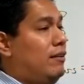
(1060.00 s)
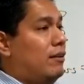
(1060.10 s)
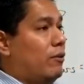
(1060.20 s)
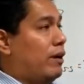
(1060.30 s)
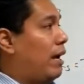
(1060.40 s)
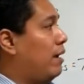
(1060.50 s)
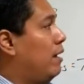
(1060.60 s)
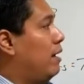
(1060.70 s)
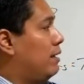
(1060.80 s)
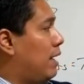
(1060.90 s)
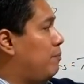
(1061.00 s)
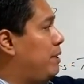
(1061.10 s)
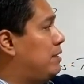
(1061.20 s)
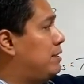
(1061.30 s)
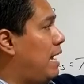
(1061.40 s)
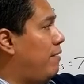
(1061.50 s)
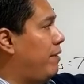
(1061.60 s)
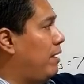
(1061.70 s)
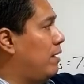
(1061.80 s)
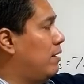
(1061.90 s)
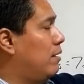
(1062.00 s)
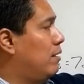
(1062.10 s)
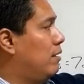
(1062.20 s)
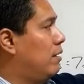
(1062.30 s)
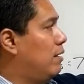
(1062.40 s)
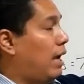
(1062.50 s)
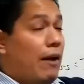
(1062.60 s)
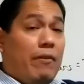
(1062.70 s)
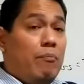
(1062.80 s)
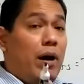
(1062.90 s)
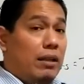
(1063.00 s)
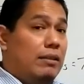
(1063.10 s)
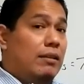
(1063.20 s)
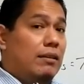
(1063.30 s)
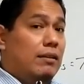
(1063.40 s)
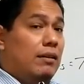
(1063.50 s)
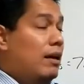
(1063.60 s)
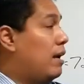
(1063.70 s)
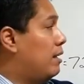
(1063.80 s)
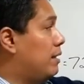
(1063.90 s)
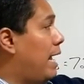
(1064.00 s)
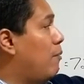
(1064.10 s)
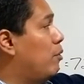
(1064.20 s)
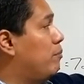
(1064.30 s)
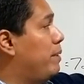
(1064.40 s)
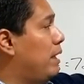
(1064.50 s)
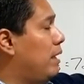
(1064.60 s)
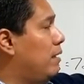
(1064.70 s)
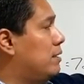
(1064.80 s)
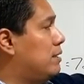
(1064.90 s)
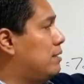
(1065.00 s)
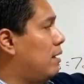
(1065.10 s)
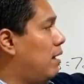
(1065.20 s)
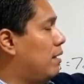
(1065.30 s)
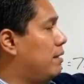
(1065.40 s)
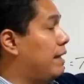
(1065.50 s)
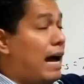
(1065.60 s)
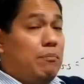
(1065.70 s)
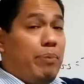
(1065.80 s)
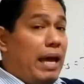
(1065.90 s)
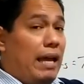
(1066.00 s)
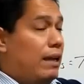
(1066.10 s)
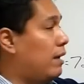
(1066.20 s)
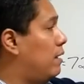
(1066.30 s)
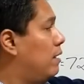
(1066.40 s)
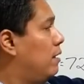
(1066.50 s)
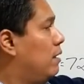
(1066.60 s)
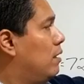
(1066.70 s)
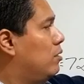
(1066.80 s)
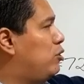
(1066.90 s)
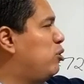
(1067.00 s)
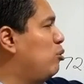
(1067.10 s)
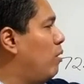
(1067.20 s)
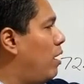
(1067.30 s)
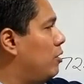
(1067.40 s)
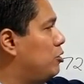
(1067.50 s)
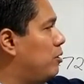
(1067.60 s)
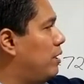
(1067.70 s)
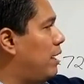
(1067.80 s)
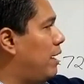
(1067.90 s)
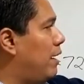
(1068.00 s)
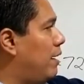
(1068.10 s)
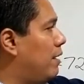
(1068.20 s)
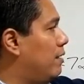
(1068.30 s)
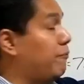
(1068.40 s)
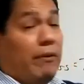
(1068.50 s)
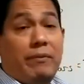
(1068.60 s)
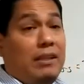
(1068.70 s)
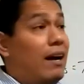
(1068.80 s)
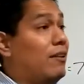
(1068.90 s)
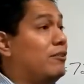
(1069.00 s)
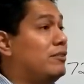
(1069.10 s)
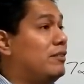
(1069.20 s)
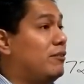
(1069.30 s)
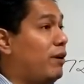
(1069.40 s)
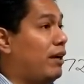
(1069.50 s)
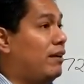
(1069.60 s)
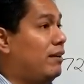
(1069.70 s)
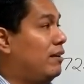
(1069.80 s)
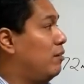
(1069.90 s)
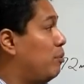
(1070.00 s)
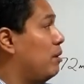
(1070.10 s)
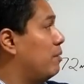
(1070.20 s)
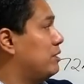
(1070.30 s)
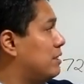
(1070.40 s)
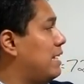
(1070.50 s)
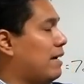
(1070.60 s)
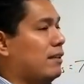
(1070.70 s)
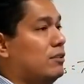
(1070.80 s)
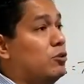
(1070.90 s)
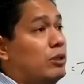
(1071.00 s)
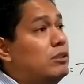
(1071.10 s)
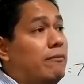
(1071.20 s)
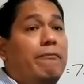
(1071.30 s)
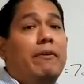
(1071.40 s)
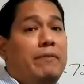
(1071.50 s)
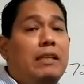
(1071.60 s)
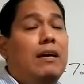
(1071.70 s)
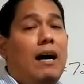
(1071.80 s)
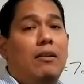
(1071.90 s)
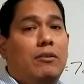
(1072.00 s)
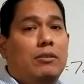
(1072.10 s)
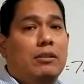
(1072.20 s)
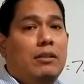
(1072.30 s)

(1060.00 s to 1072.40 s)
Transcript: okay, they'd be saving every month, they would be uh, not paying $250, right? Pretty much exactly, $250